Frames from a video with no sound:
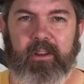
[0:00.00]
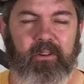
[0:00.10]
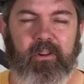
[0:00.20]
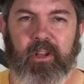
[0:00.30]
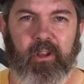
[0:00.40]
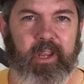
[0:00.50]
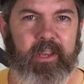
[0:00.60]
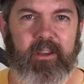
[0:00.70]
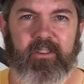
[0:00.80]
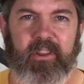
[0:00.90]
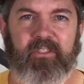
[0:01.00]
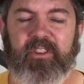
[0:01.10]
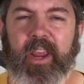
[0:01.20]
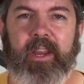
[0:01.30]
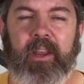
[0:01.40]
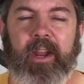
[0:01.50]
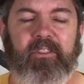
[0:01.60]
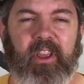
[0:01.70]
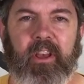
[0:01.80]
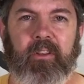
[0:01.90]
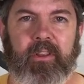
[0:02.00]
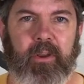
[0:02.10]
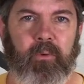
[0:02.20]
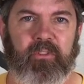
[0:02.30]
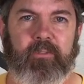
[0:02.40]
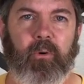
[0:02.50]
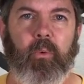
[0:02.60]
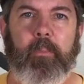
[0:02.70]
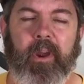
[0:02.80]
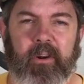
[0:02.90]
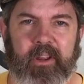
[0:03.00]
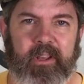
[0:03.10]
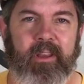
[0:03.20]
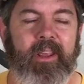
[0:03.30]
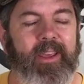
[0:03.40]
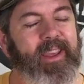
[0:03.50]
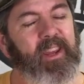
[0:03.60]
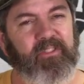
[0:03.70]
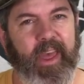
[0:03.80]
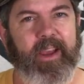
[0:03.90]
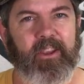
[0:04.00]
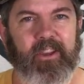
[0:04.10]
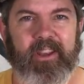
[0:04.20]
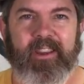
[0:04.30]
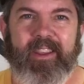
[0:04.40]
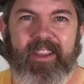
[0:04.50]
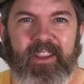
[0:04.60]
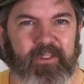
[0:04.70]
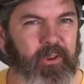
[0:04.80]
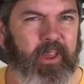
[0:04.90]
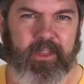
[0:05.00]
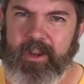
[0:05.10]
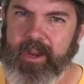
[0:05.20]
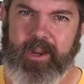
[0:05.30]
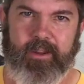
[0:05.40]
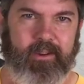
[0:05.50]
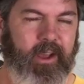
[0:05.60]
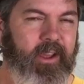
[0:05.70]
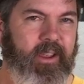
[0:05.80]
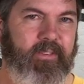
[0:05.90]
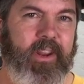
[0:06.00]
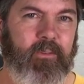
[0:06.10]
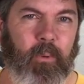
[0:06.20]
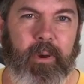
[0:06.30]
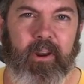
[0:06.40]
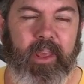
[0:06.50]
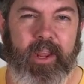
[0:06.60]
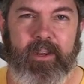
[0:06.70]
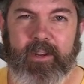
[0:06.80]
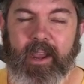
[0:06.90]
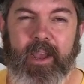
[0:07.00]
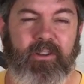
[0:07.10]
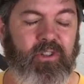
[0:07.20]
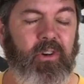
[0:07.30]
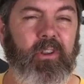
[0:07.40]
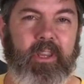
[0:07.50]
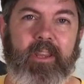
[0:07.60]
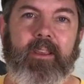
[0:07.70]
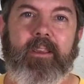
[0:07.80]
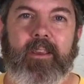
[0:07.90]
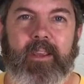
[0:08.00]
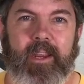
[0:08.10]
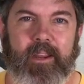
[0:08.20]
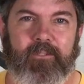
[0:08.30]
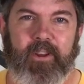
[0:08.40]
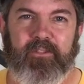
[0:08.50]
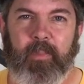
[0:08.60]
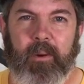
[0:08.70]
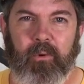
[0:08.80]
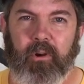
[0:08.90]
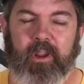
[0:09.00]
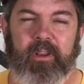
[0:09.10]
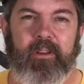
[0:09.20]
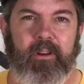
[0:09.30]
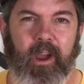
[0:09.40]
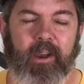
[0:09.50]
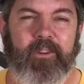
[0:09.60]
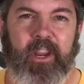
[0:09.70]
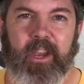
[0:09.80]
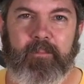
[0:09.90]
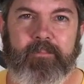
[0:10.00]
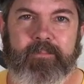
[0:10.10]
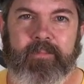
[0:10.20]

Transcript: You could look at it to this day and not tell that there was ever a repair done. He's that good. So I thought, hey, if he can repair the hand of God, surely he could fix my broken coffee cup.